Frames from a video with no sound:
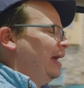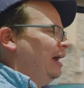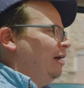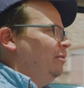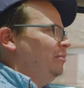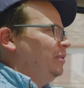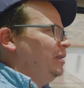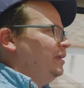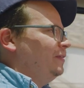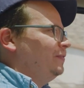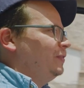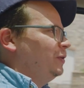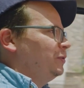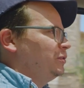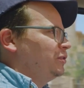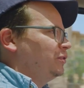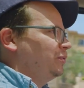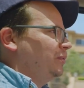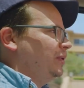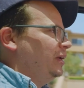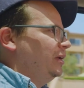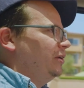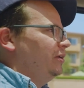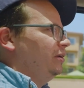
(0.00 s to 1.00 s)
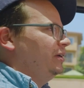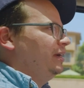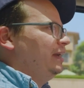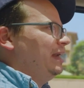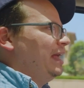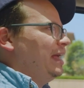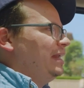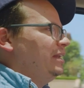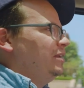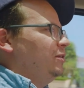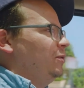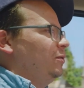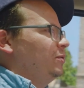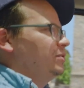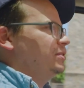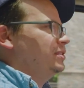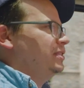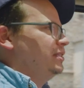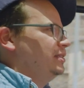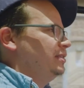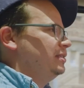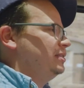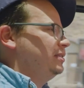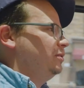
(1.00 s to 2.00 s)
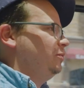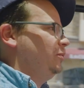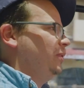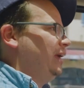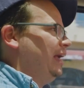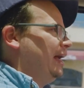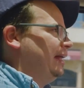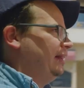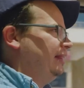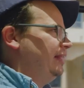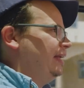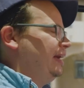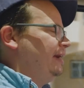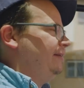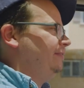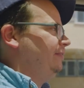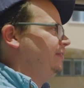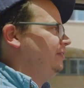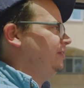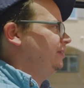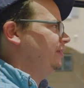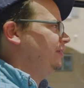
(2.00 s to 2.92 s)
how many of those 390 horses we got left.